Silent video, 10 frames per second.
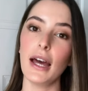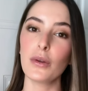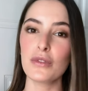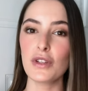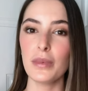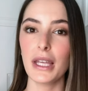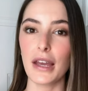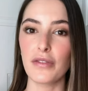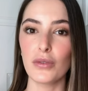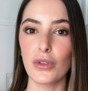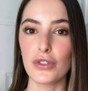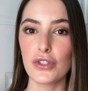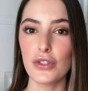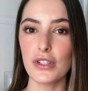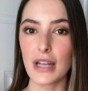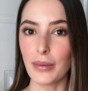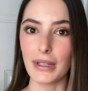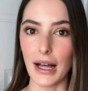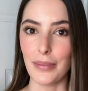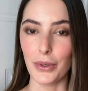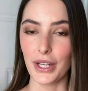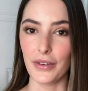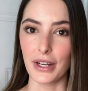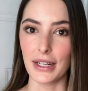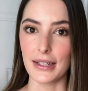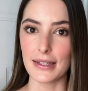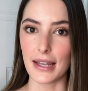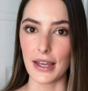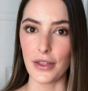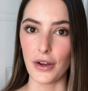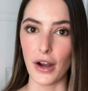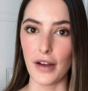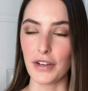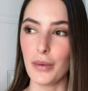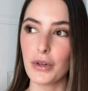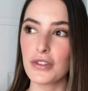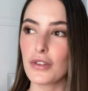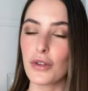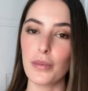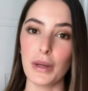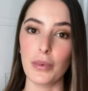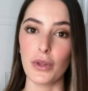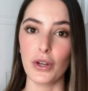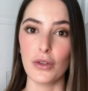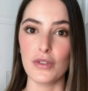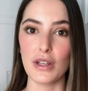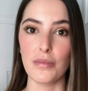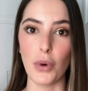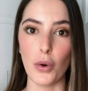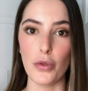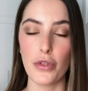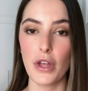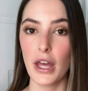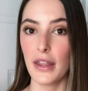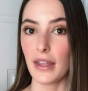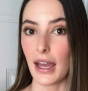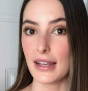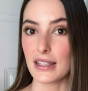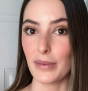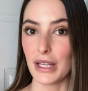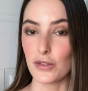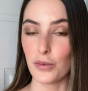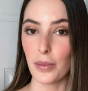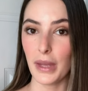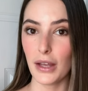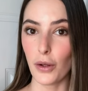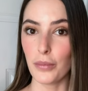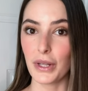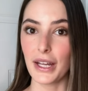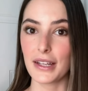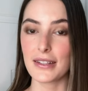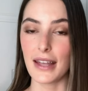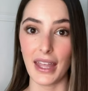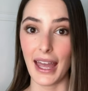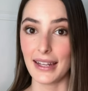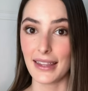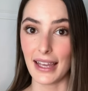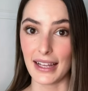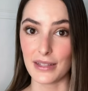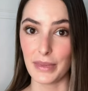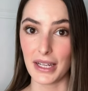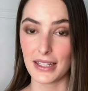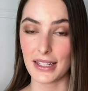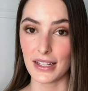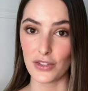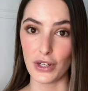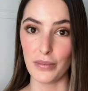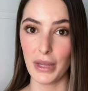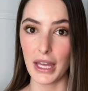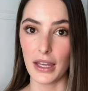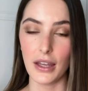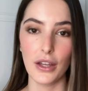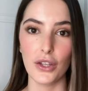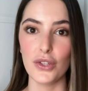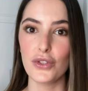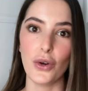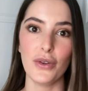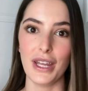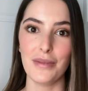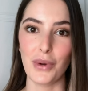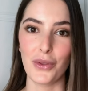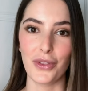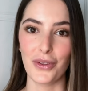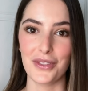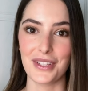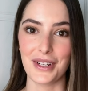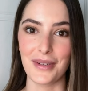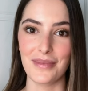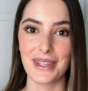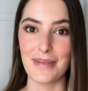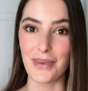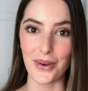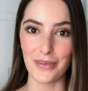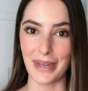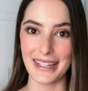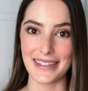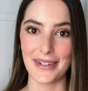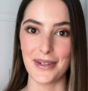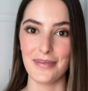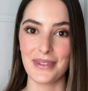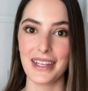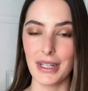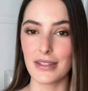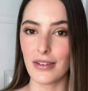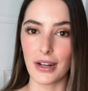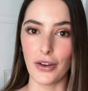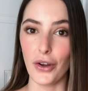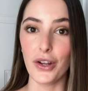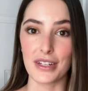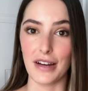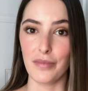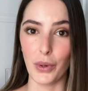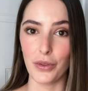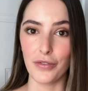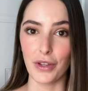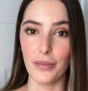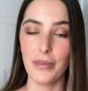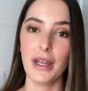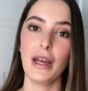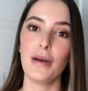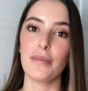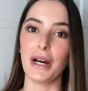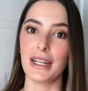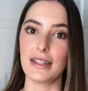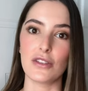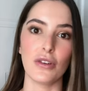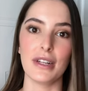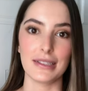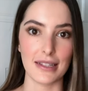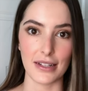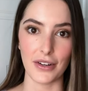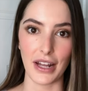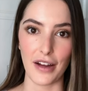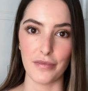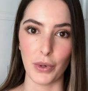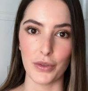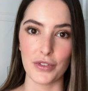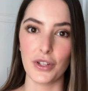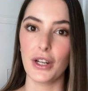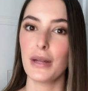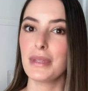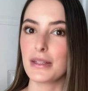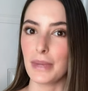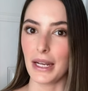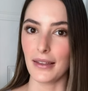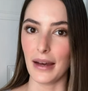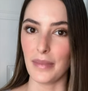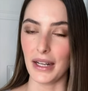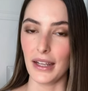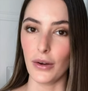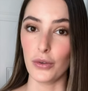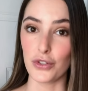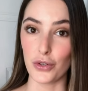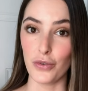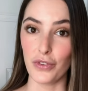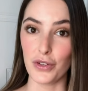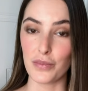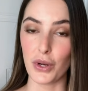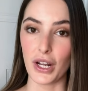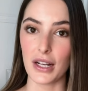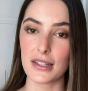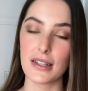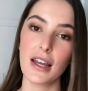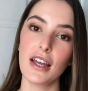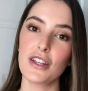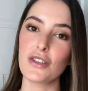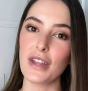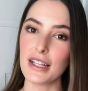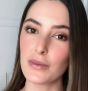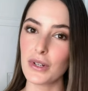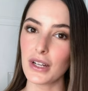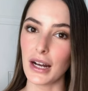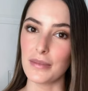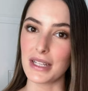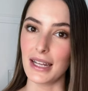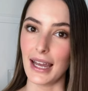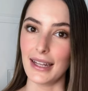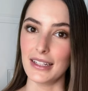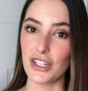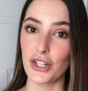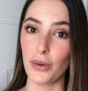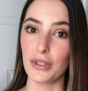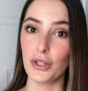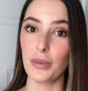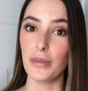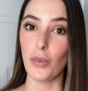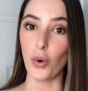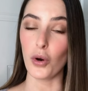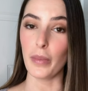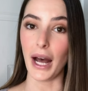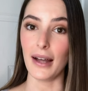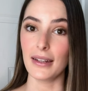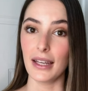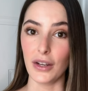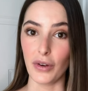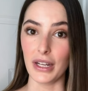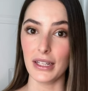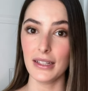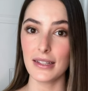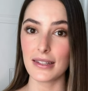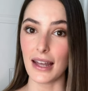And also be careful not to double up on ingredients either. I've come across a lot of people that are using both the ASAP Super B Complex and the Aspect Extreme B. You don't need both of those serums. They're both B serums. It's not gonna hurt to have both of them, but it's not necessary to have both. So you don't need to be spending that money on two of those products. So that's where it comes in handy to know a little bit more about ingredients.